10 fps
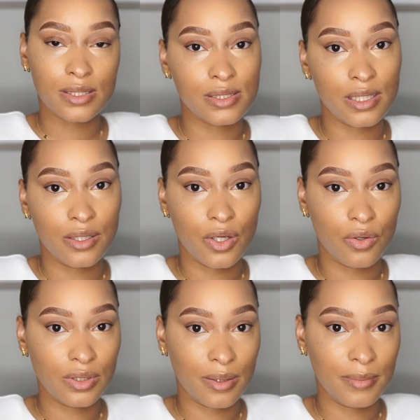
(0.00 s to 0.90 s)
This is a
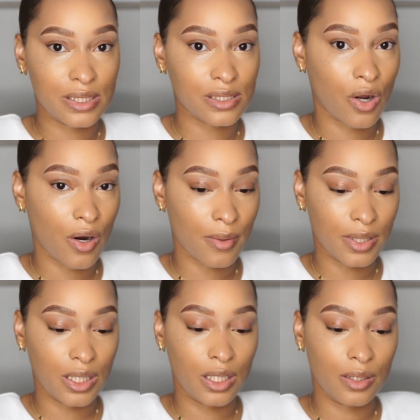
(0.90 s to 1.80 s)
No Limits
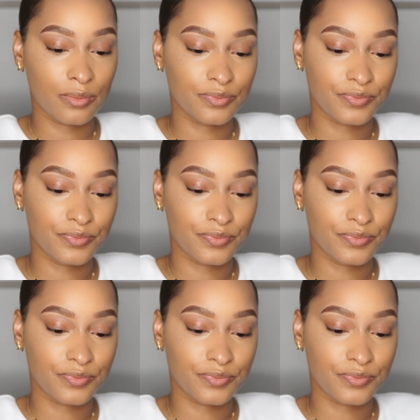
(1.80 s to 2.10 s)
Harmony.